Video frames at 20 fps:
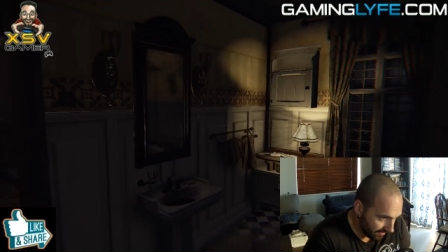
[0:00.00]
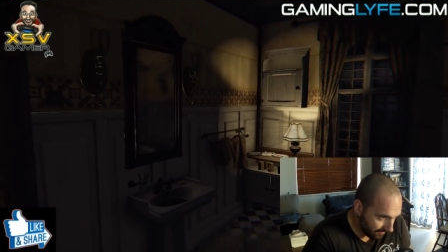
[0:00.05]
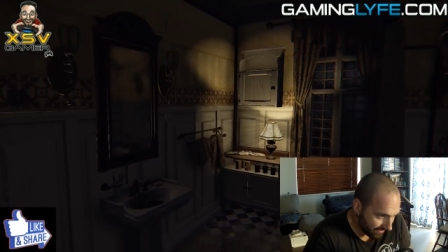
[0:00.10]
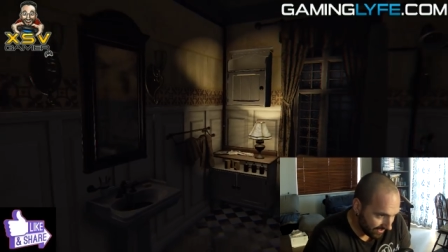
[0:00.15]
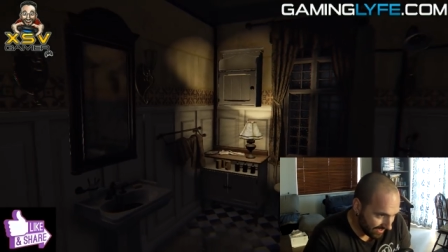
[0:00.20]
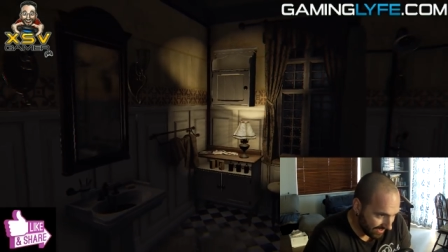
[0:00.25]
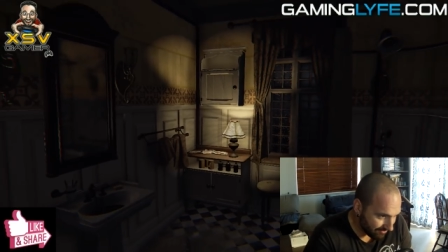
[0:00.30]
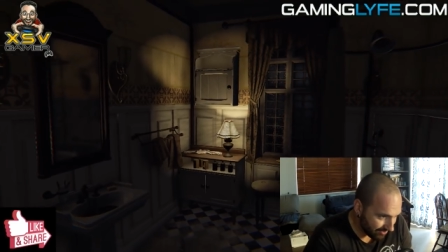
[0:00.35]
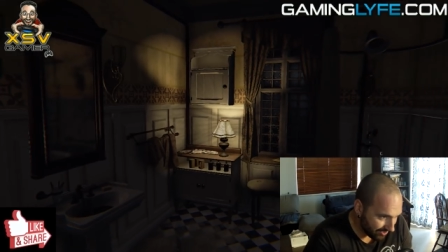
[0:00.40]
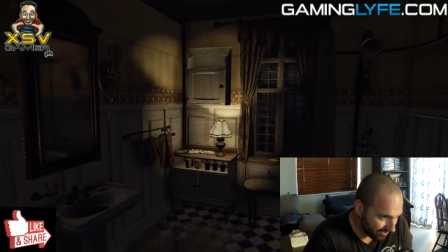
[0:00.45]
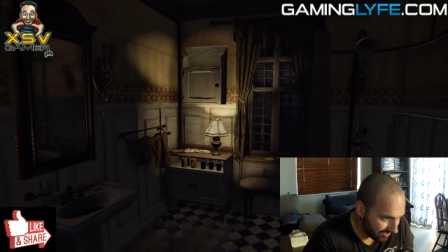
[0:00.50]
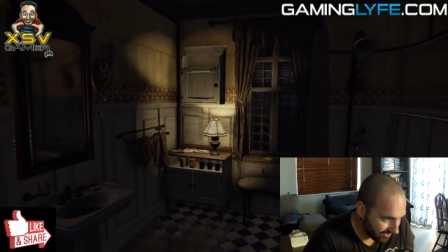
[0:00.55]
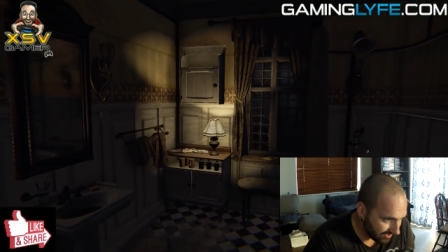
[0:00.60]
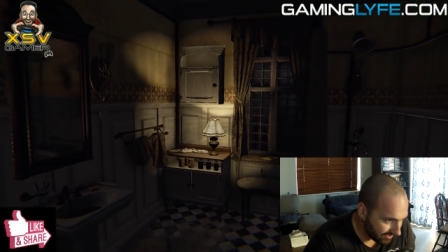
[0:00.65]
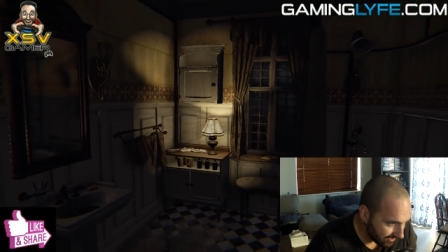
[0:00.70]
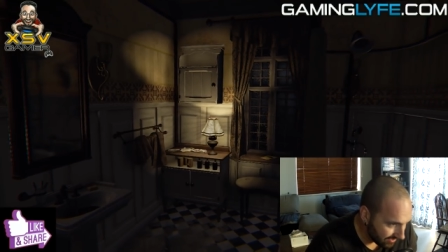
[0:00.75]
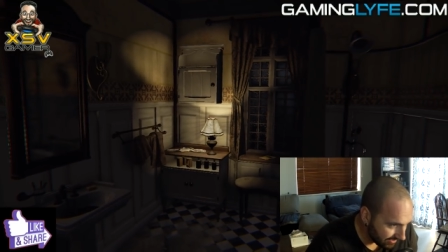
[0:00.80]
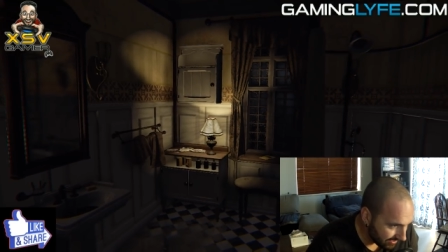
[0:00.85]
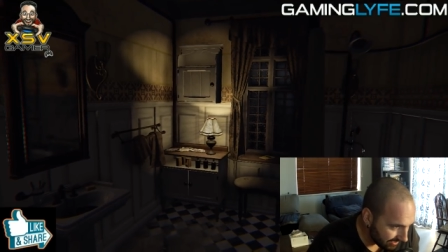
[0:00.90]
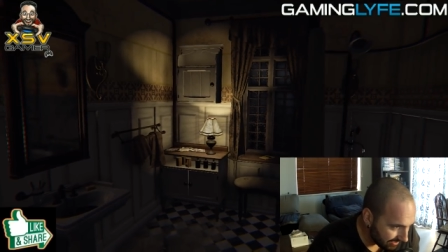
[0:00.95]
but I'm
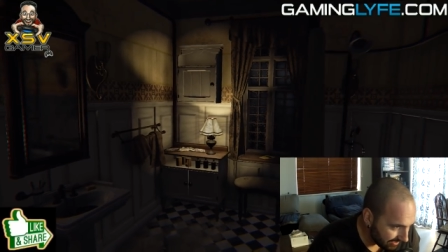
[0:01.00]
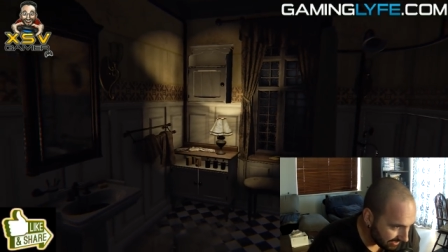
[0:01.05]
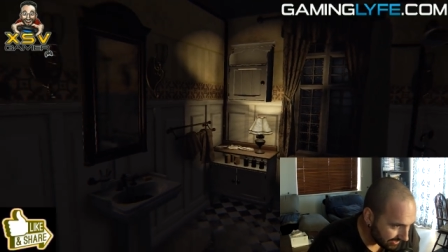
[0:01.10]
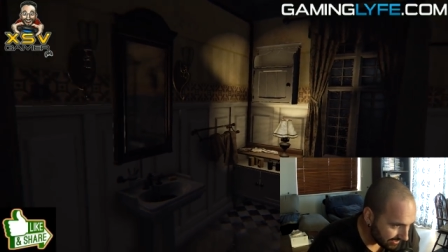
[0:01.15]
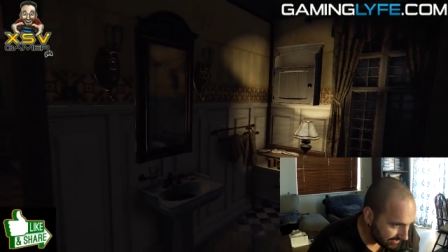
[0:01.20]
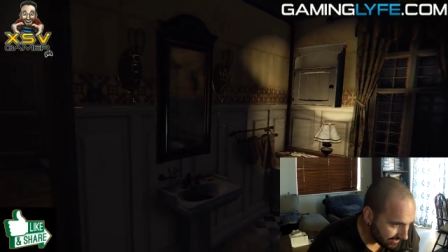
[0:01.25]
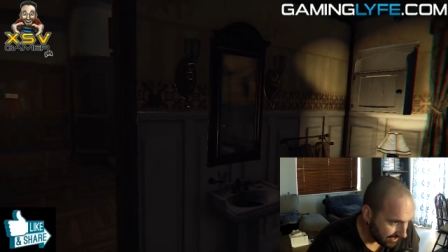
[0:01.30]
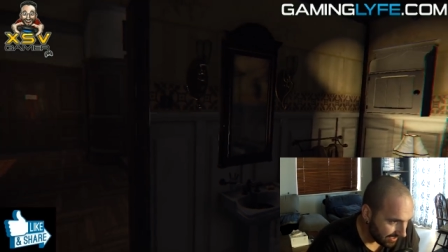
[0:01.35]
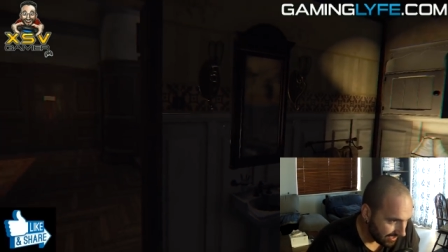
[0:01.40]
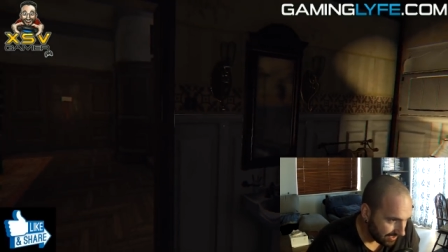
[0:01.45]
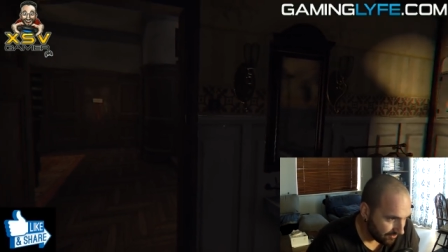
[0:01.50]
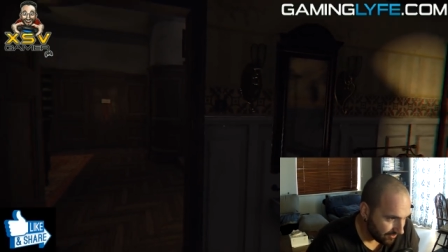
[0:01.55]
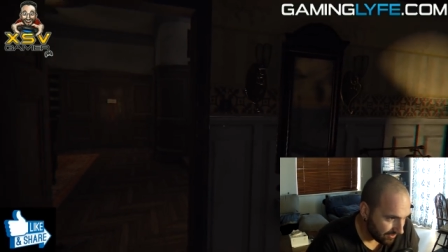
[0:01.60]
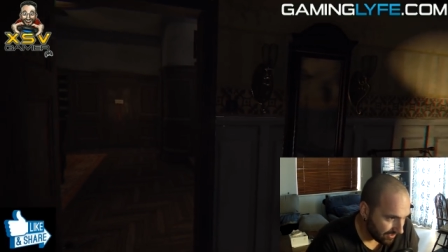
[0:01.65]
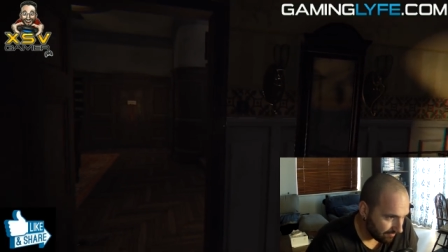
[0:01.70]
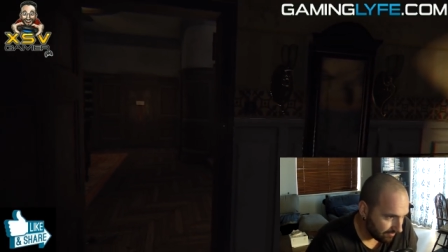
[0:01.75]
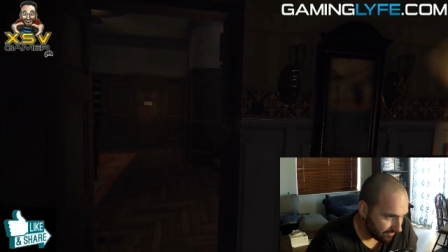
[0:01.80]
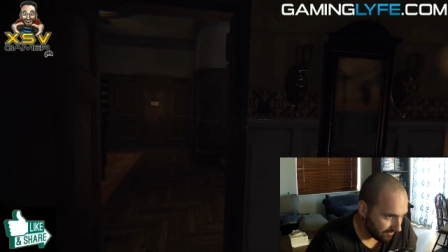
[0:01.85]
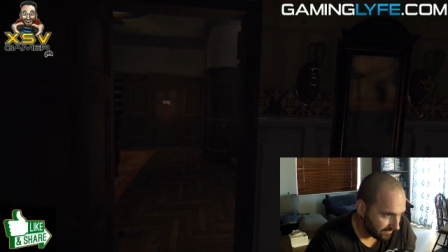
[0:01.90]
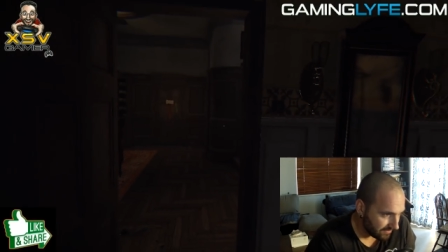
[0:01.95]
gonna tell you a
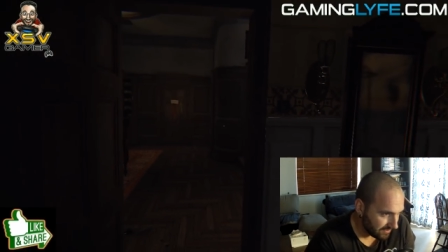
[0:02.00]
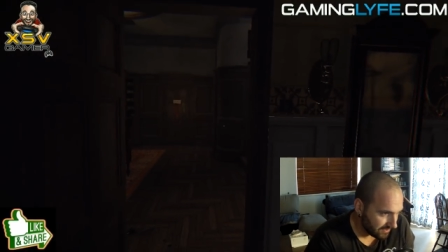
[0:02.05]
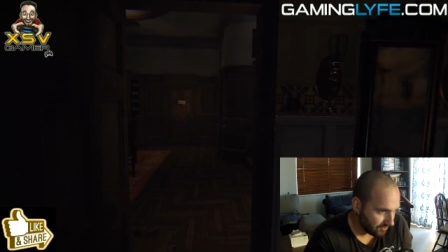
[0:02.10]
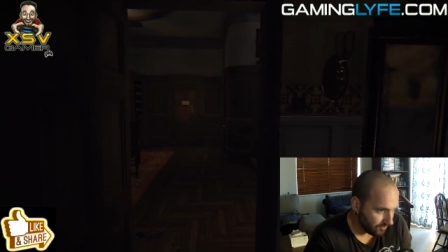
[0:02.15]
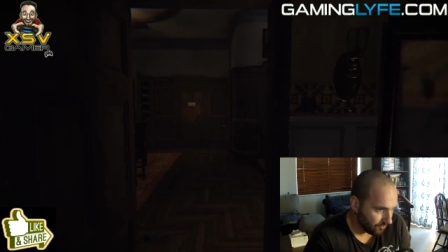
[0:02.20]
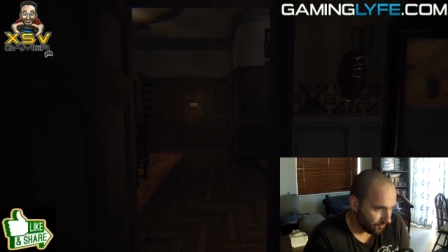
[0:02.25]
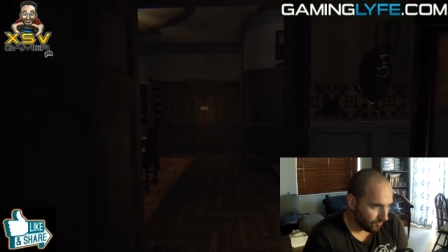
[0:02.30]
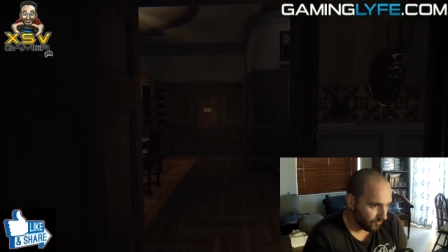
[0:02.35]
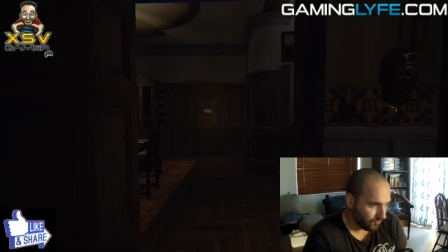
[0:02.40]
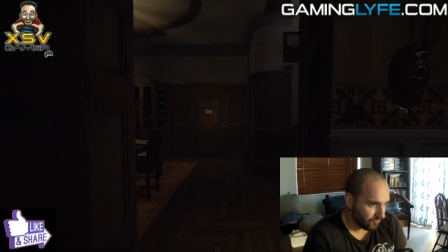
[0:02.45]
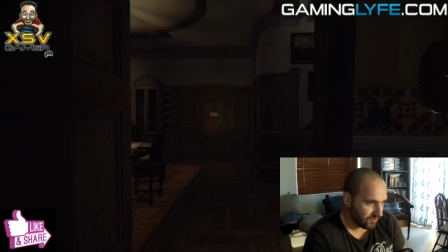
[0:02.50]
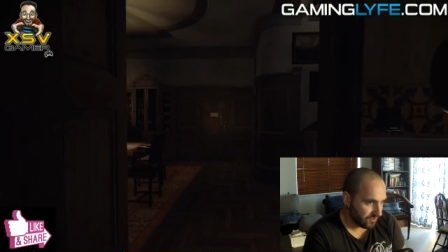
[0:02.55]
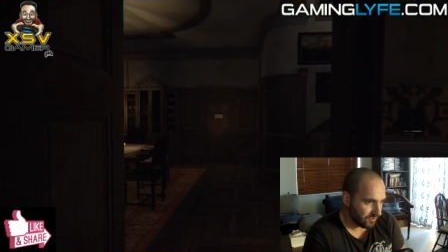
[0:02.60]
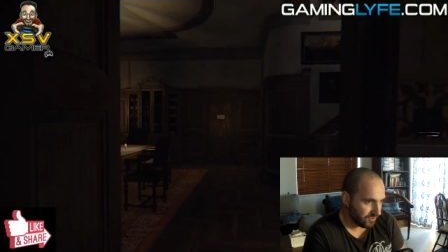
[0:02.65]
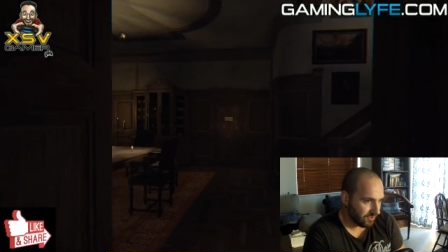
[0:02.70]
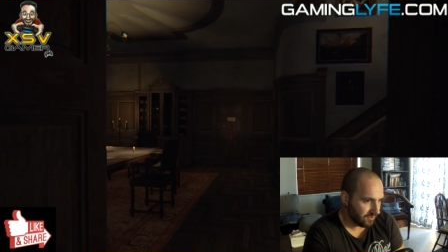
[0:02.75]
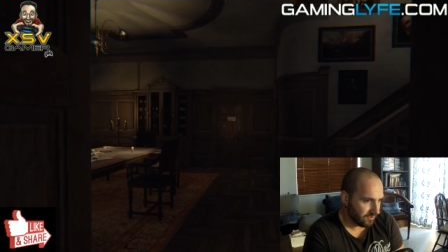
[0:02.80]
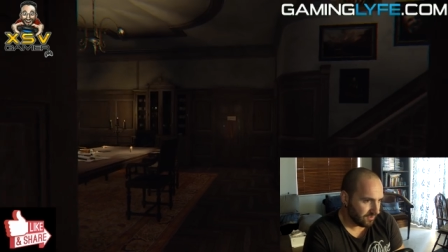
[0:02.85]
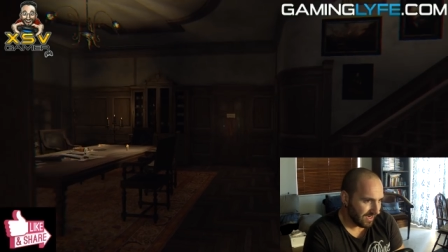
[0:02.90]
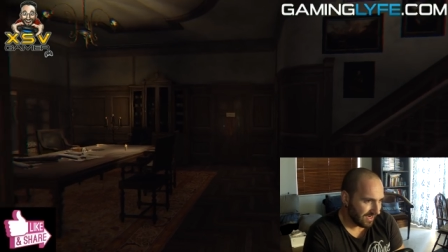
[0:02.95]
couple of the scores.